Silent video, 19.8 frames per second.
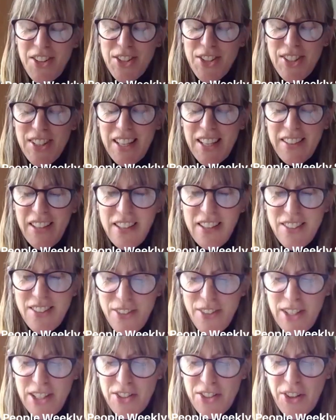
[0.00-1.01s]
just think that's
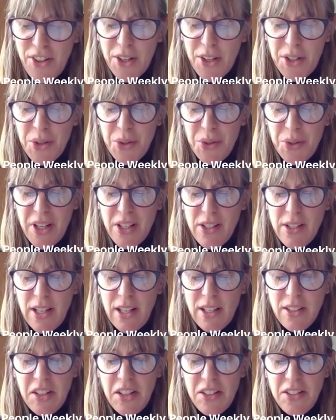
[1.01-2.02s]
really struck a chord, actually,
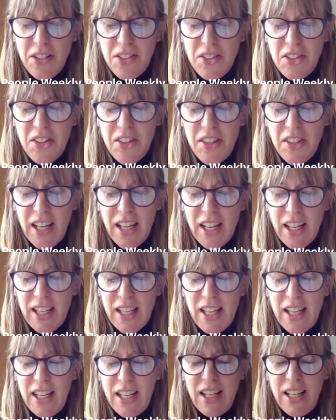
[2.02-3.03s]
because I just
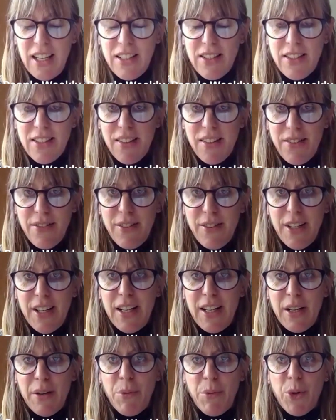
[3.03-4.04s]
think it is
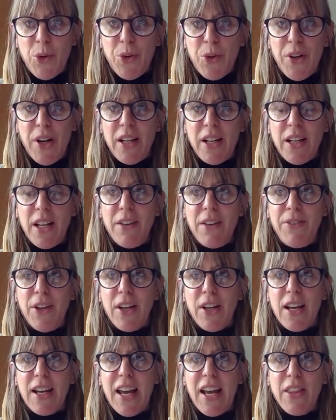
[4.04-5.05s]
really important. And if
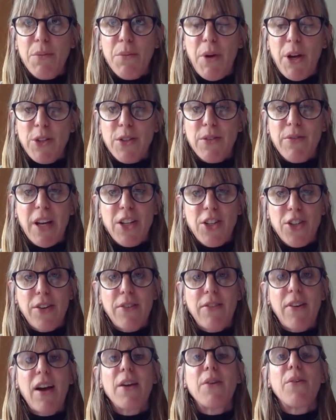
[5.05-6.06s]
you can get the
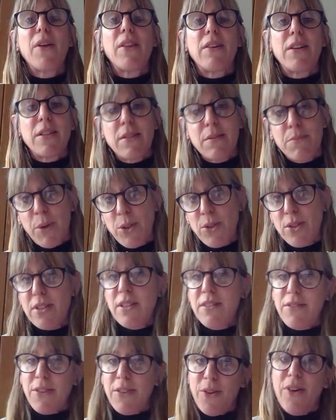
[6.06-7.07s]
motivation right, whether it's
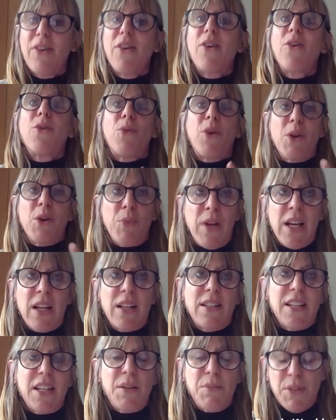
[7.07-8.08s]
positive or what
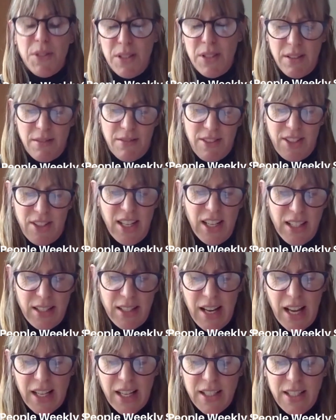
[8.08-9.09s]
we see
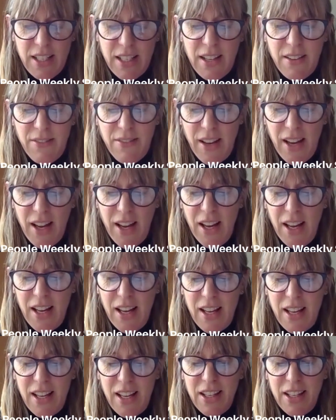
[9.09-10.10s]
as negative,
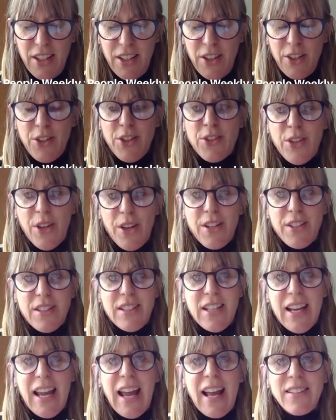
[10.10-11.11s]
you're just going to
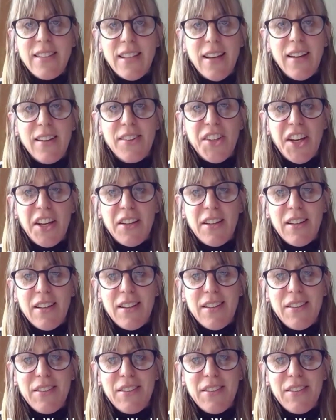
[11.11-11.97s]
stick at it, aren't you?